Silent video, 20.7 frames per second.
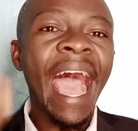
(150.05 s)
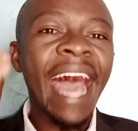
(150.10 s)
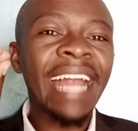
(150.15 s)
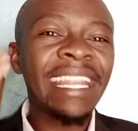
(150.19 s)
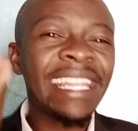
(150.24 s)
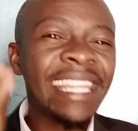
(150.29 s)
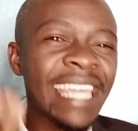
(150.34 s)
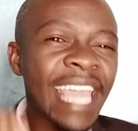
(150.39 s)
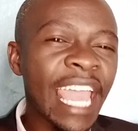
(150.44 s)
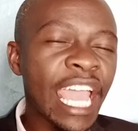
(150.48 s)

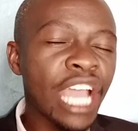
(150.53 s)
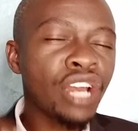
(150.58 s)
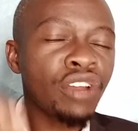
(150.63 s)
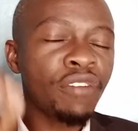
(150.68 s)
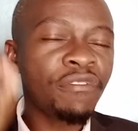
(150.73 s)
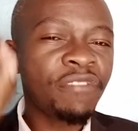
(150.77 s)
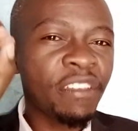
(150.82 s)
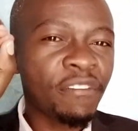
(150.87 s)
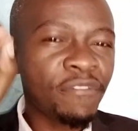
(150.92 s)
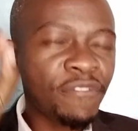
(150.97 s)
At the end
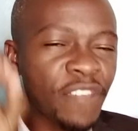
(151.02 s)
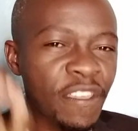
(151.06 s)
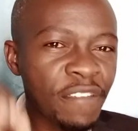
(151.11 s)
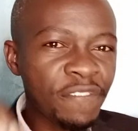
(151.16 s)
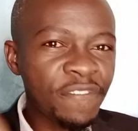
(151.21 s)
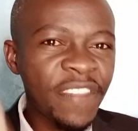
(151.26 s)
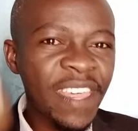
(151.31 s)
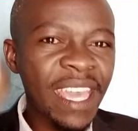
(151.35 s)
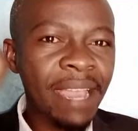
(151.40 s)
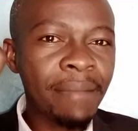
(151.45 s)
of the
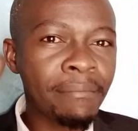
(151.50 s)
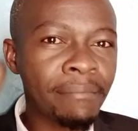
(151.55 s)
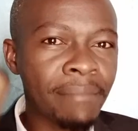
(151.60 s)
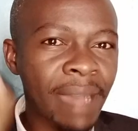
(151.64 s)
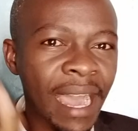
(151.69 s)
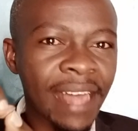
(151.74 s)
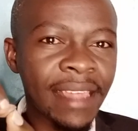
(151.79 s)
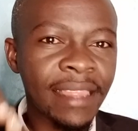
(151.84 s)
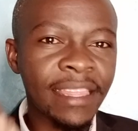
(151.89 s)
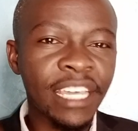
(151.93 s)
5th
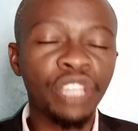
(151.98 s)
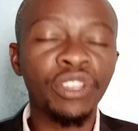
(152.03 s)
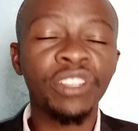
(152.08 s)
month,